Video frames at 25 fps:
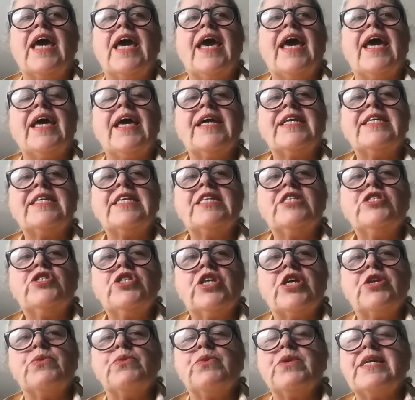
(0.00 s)
And
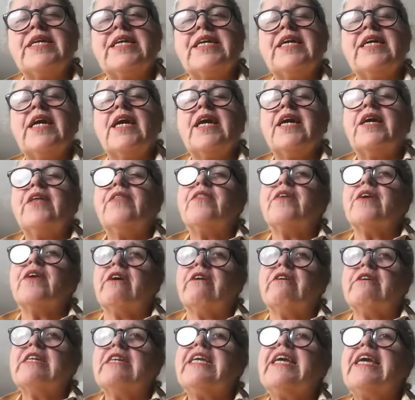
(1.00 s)
generally, the
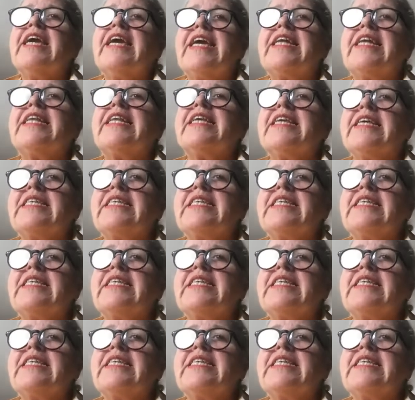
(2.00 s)
garden gate